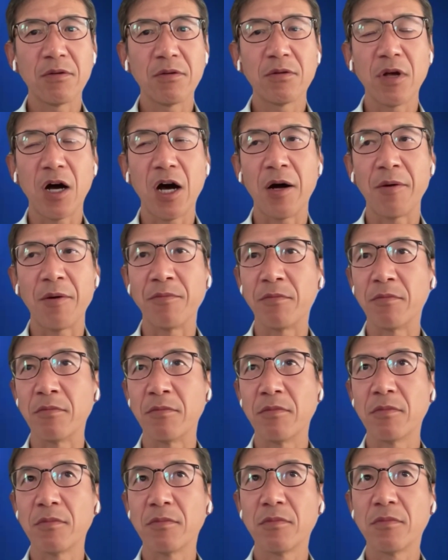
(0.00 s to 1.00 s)

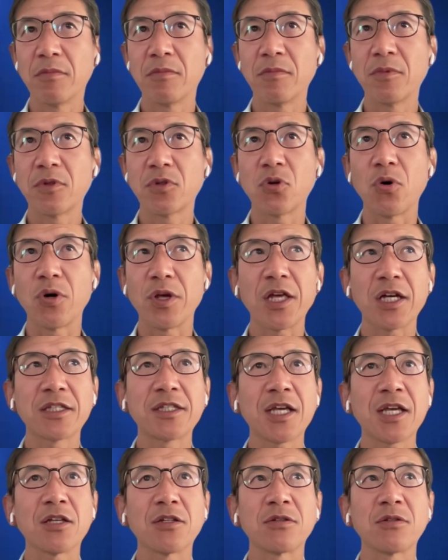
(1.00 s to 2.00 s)
So in that
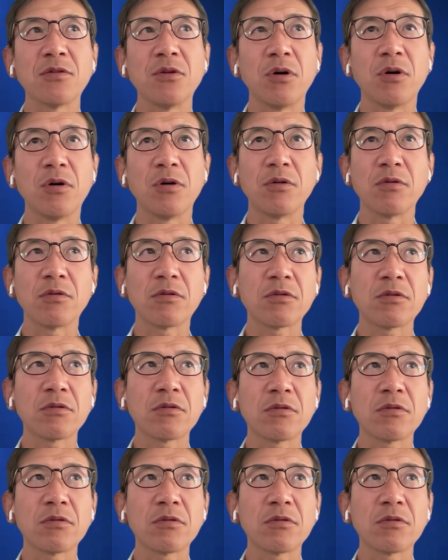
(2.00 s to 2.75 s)
sense, no,